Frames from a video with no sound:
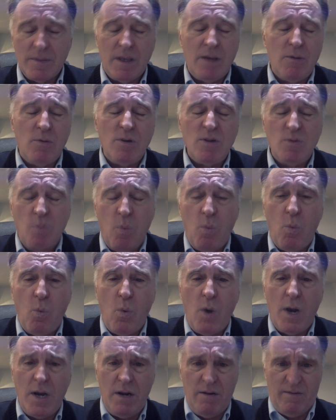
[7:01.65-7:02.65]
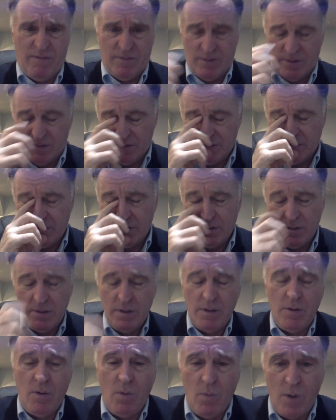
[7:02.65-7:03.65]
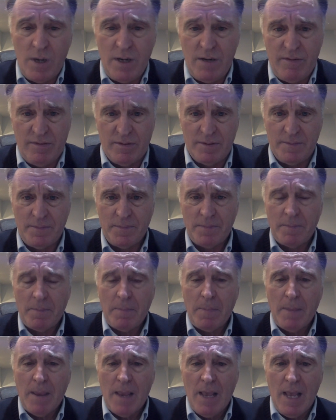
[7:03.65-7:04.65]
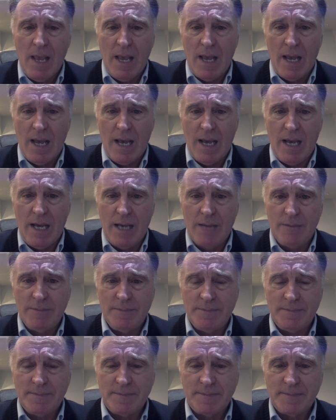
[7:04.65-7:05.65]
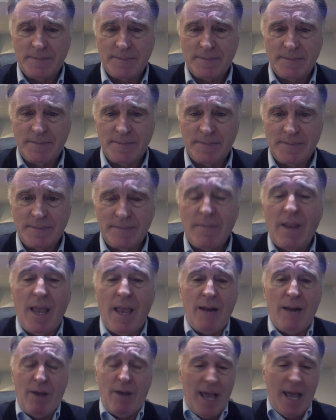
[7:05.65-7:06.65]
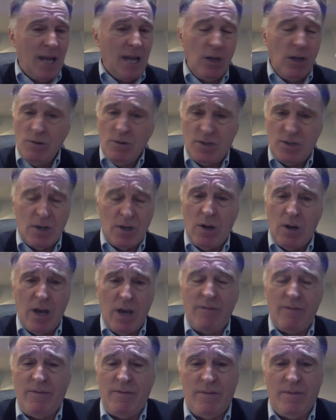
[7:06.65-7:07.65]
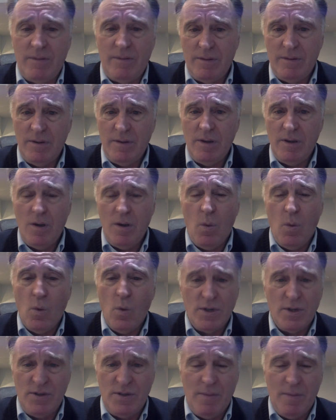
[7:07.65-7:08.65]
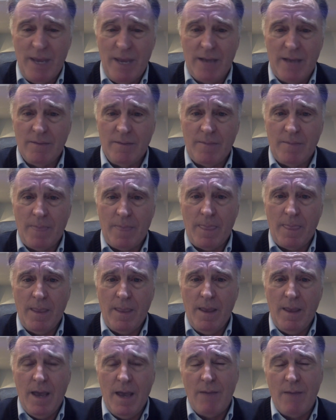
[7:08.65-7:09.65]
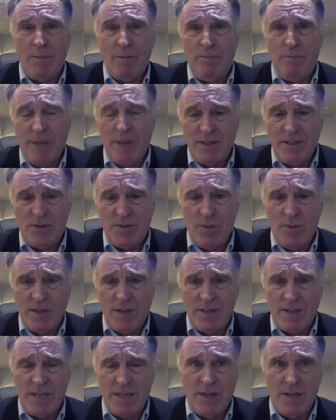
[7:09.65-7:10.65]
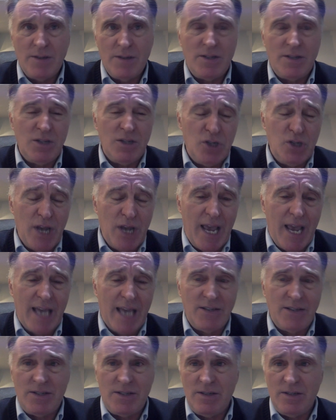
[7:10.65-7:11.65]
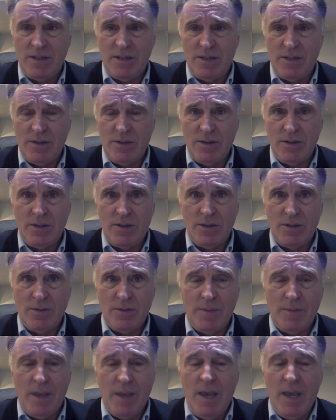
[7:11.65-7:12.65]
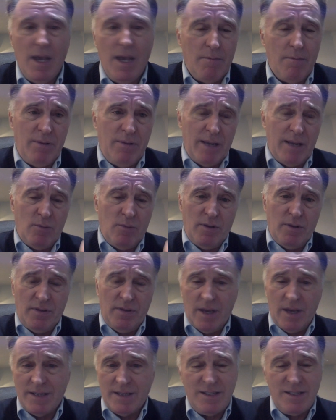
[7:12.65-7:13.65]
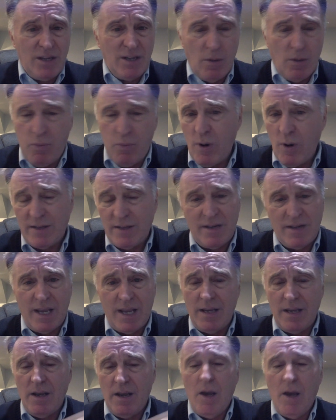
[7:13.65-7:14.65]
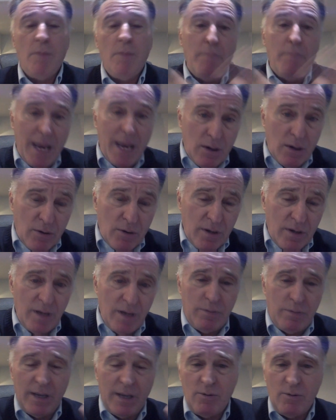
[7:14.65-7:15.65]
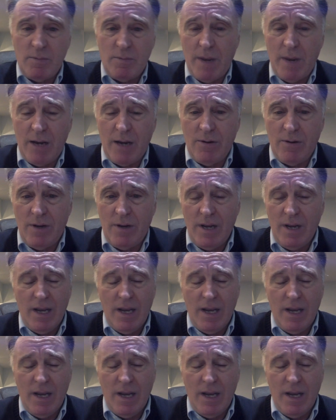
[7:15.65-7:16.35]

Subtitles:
It was wonderful. Wonderful. Anyway, and Lou Soloff was the man. I mean, Blood, Sweat, and Tears to jazz, to played with Tito Puente, Maynard. He played with Maynard.